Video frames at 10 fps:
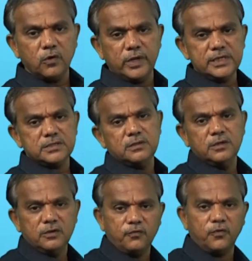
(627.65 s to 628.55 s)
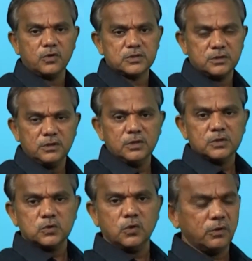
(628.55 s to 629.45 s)
Coriolis
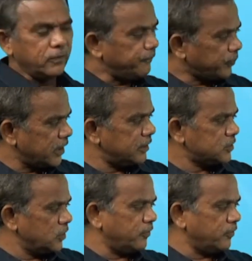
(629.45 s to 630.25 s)
force. So